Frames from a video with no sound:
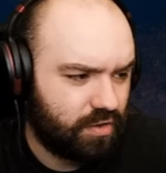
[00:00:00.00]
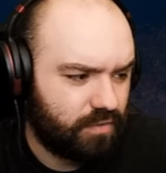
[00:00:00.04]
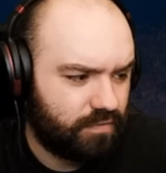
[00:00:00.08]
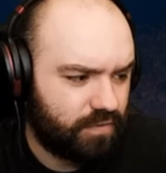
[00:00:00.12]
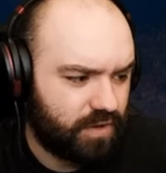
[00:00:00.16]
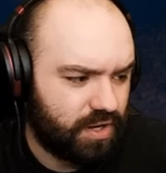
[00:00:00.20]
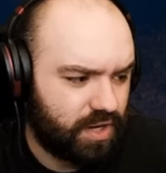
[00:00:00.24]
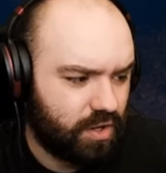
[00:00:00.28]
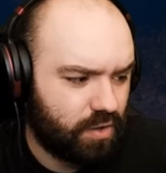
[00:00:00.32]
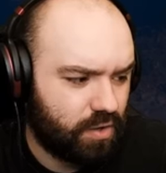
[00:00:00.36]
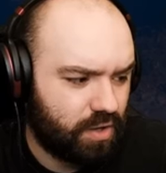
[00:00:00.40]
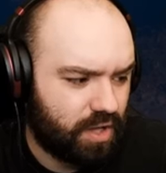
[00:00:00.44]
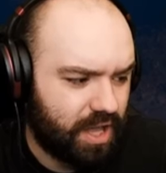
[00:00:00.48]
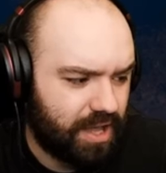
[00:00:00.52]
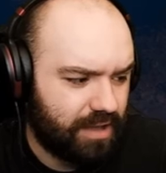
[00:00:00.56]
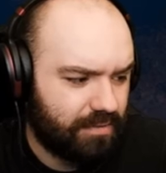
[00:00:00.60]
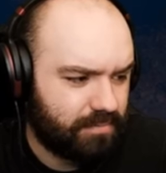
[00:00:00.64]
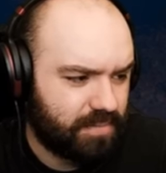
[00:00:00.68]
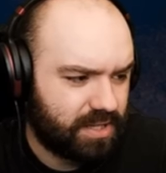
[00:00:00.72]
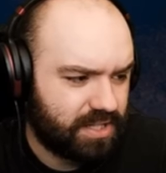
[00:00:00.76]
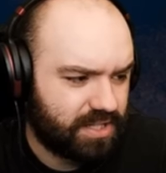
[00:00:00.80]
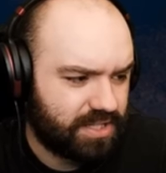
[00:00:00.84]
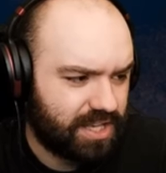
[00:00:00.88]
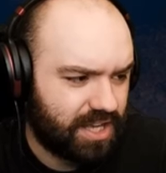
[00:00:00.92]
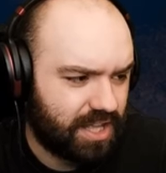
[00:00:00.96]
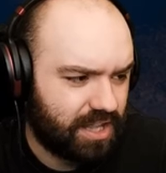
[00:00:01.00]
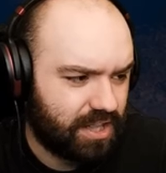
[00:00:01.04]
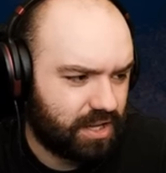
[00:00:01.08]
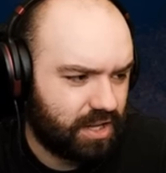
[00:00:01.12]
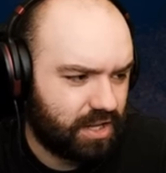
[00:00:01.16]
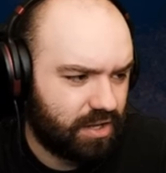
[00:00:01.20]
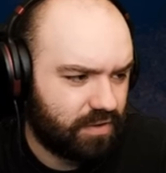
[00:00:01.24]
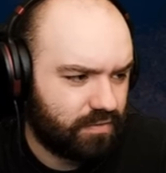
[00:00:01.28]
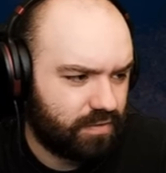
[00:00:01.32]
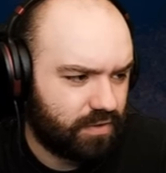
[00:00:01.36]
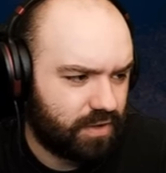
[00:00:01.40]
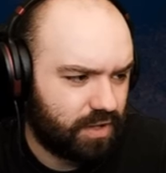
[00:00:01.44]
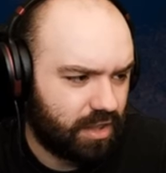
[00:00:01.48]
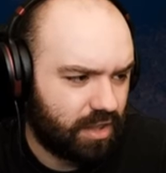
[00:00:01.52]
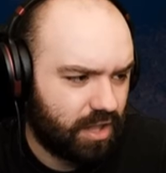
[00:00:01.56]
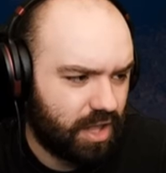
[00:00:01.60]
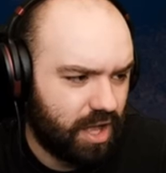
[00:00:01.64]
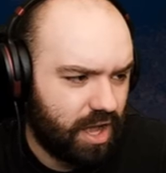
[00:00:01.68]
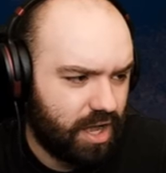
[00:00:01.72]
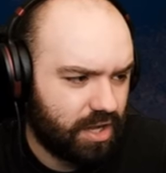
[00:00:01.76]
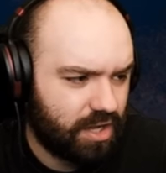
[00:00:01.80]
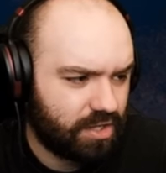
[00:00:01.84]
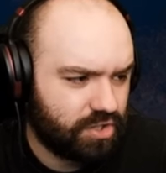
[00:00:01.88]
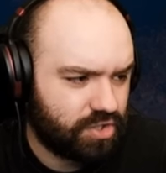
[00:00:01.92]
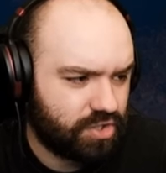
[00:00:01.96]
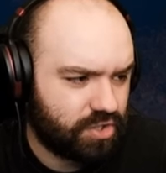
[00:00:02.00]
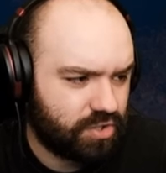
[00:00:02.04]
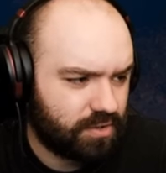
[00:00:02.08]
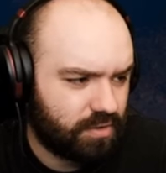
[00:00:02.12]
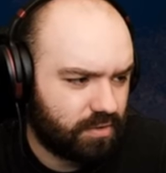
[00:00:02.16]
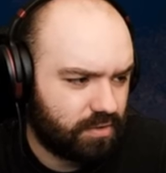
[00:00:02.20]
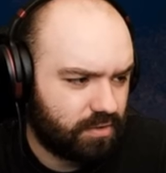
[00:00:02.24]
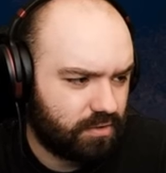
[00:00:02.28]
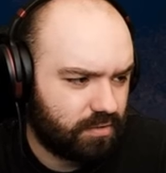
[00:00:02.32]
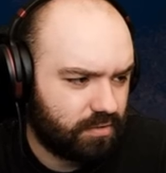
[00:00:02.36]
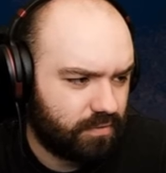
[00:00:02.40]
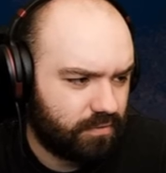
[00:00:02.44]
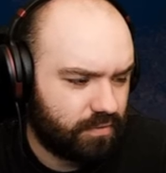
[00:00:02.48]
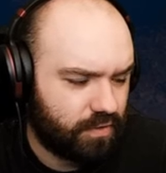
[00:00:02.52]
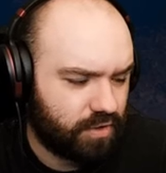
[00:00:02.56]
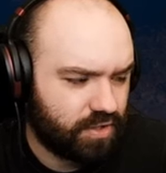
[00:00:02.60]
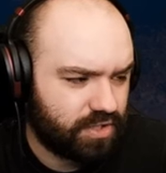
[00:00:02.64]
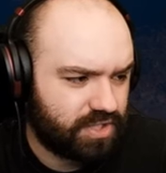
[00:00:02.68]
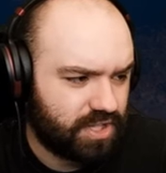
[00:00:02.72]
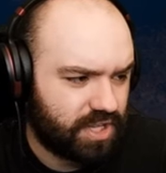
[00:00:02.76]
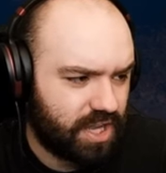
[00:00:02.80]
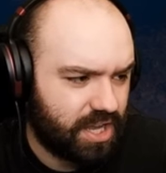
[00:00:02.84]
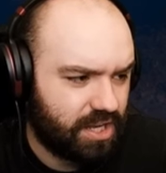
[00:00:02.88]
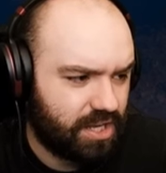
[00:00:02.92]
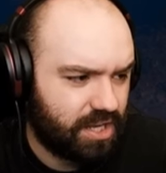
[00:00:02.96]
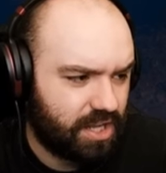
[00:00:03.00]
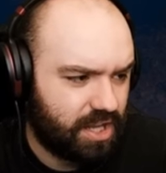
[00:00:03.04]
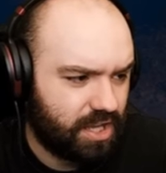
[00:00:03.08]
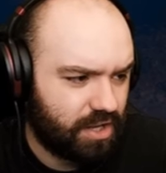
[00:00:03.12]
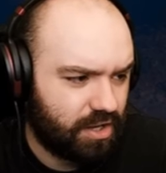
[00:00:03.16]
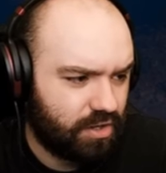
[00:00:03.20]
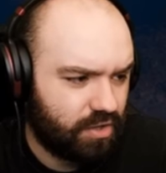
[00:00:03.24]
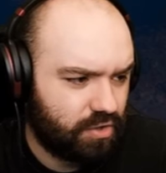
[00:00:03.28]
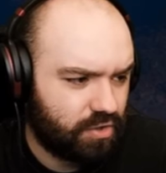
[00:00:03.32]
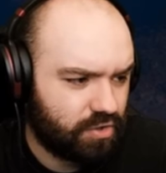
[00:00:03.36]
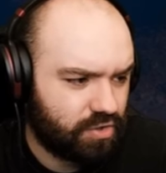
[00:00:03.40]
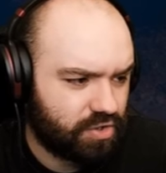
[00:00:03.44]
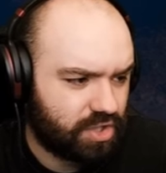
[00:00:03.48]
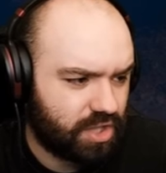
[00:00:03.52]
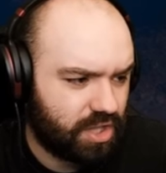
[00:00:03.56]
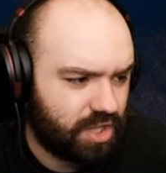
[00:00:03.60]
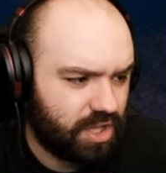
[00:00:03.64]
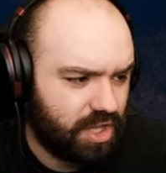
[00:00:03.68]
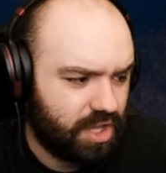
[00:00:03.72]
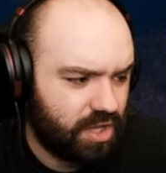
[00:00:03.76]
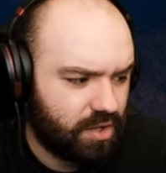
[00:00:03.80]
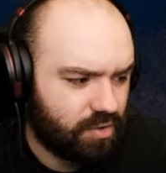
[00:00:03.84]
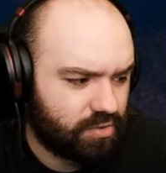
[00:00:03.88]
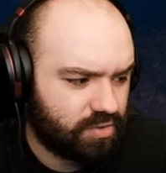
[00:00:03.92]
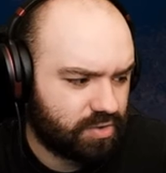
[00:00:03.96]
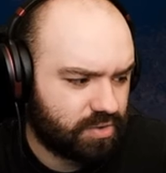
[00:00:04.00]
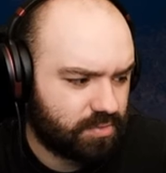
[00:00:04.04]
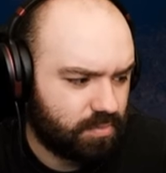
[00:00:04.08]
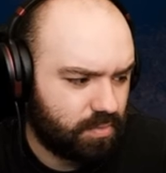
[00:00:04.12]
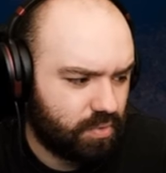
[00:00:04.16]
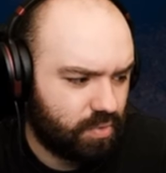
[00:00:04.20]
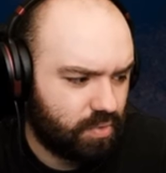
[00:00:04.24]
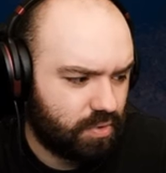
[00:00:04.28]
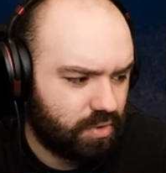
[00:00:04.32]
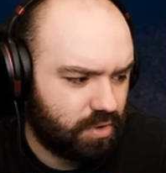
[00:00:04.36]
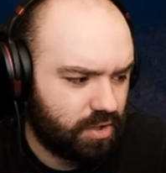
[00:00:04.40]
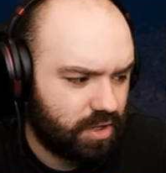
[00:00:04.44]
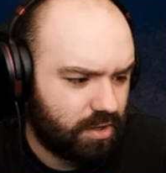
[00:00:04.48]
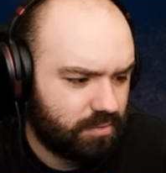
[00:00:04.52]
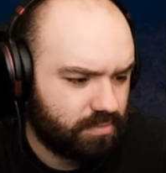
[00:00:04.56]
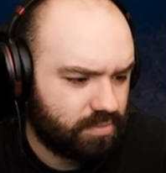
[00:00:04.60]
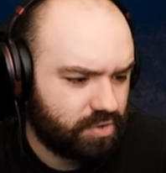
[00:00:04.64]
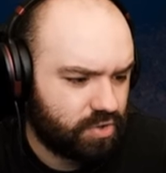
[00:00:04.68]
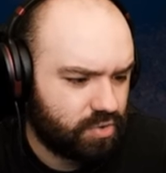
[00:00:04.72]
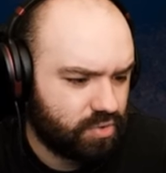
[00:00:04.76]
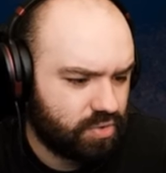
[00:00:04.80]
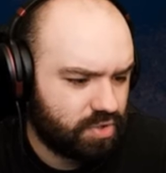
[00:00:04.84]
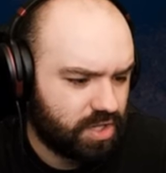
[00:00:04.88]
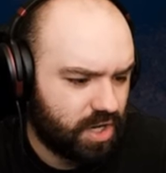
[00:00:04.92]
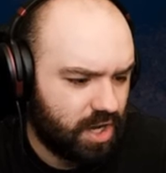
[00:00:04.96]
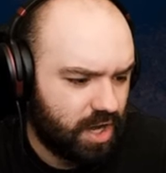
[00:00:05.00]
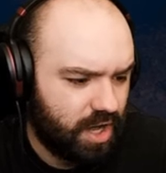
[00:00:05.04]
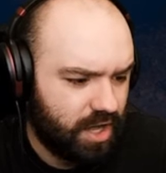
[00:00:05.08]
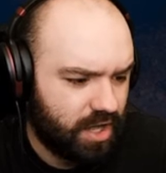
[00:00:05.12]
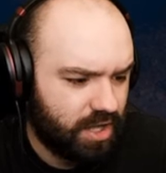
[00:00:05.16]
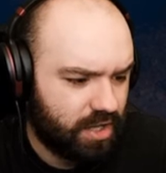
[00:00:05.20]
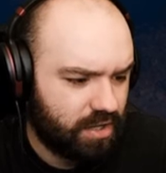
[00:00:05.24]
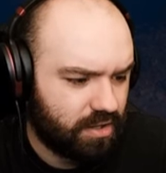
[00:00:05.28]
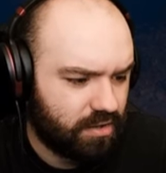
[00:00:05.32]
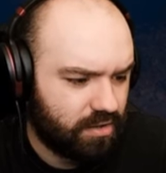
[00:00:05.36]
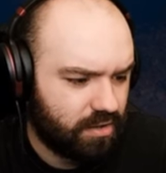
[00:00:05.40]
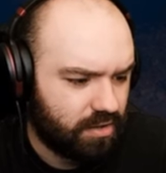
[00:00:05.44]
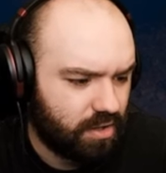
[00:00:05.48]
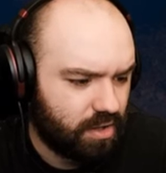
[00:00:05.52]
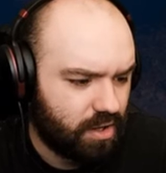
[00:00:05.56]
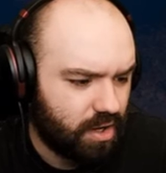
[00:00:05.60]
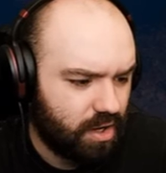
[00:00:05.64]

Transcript: know, video game mentality of large first aid kit usually heals more. I'm too tired.